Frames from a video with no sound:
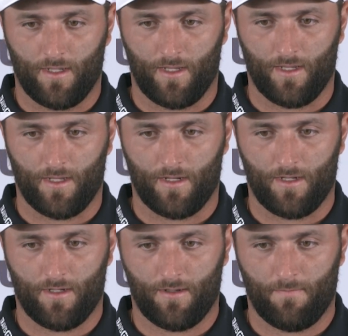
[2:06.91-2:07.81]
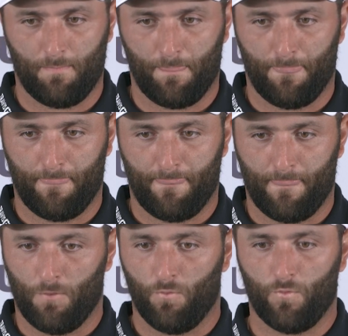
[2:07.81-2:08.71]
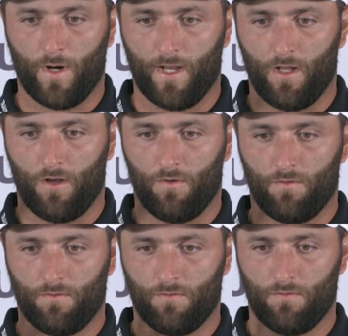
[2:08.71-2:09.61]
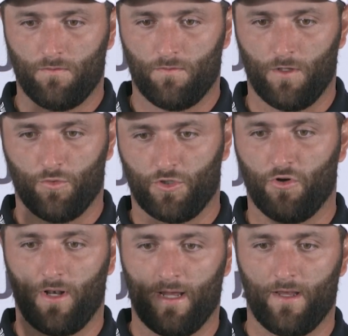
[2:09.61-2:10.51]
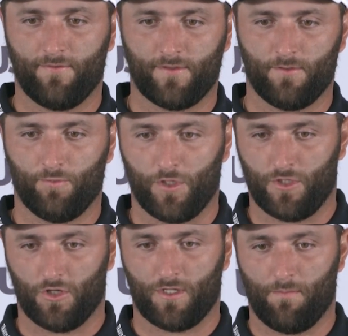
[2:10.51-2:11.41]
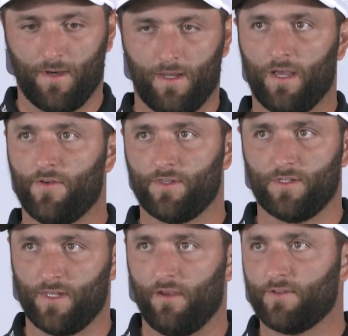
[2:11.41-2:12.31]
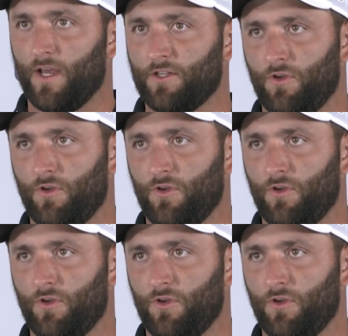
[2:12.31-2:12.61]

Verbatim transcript: and while it was going left, we saw somebody give us the safe sign.